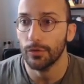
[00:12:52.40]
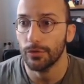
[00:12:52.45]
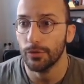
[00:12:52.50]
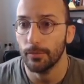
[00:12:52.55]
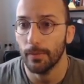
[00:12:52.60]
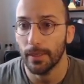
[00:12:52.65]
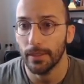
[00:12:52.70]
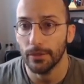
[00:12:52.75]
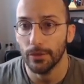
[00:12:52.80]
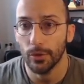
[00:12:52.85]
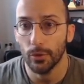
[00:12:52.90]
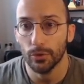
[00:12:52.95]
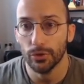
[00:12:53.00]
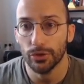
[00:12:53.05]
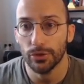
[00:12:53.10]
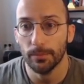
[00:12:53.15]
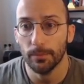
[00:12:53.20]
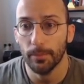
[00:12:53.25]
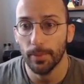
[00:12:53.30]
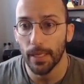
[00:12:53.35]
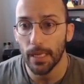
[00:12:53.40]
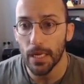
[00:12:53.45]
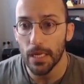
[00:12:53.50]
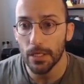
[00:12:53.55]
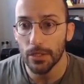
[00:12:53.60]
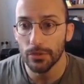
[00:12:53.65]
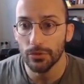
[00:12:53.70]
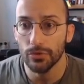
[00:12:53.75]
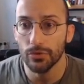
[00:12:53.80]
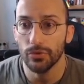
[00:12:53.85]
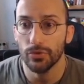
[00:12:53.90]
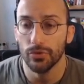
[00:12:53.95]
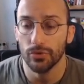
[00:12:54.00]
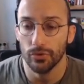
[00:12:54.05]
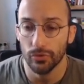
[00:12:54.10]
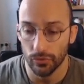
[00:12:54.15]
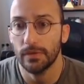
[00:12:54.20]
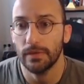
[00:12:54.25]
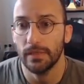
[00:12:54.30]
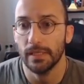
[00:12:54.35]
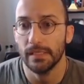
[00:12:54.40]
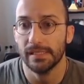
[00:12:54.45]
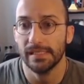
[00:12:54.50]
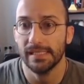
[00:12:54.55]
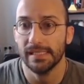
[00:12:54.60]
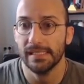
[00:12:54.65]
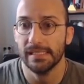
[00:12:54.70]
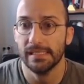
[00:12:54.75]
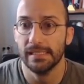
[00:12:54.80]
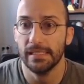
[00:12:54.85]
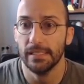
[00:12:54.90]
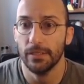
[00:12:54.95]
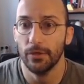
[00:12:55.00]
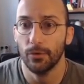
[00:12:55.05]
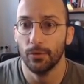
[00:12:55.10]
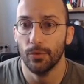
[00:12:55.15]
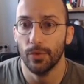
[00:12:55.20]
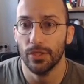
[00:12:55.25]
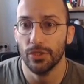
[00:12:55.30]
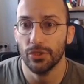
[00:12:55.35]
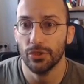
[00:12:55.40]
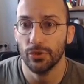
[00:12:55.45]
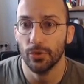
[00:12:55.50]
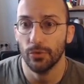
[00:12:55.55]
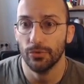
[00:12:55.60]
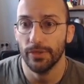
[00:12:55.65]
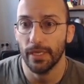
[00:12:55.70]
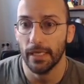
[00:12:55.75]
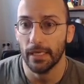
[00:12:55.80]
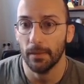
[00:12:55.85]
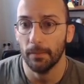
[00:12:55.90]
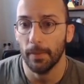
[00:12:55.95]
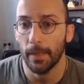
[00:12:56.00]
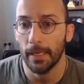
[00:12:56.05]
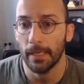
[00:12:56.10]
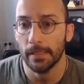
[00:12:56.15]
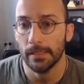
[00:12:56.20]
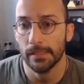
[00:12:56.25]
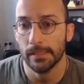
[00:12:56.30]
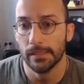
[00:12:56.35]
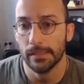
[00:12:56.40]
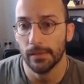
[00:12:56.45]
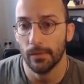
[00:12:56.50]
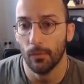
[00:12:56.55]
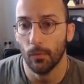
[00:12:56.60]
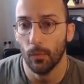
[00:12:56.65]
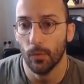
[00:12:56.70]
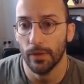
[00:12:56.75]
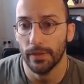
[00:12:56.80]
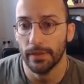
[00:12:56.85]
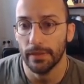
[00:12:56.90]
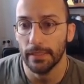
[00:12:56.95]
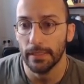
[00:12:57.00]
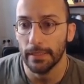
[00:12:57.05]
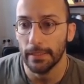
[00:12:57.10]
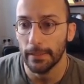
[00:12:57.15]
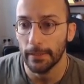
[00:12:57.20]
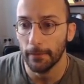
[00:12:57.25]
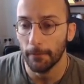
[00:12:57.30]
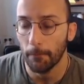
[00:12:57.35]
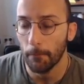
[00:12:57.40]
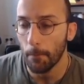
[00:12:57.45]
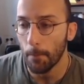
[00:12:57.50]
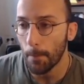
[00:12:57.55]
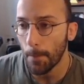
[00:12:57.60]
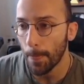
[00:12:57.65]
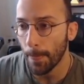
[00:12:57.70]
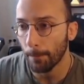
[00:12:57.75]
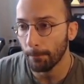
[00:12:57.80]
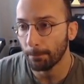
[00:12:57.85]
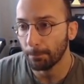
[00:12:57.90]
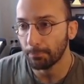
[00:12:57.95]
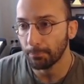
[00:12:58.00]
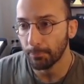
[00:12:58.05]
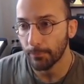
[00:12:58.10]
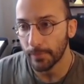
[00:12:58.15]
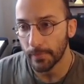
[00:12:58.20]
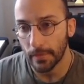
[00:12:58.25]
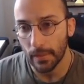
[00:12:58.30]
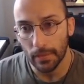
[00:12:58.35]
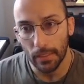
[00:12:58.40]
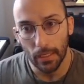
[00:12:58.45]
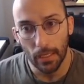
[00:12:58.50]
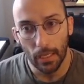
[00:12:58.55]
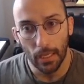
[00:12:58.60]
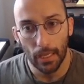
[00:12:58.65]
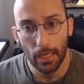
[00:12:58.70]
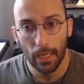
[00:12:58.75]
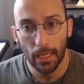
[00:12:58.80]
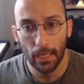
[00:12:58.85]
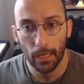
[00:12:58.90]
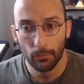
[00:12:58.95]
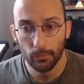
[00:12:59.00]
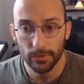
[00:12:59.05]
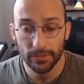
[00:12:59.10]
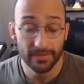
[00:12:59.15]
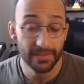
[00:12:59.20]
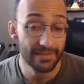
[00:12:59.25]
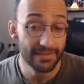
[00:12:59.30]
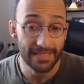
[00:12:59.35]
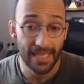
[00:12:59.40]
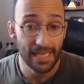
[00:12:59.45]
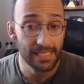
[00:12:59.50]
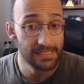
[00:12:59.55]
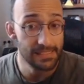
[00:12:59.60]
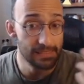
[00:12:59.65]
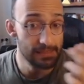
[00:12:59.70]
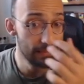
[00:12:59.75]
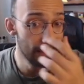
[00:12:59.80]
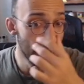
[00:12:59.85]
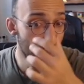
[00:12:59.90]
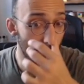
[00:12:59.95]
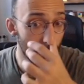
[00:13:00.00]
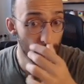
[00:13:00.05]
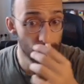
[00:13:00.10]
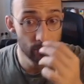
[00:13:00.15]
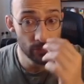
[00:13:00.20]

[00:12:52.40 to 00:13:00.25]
over to my Notion page. This is the original database with the um, uh, with the tasks that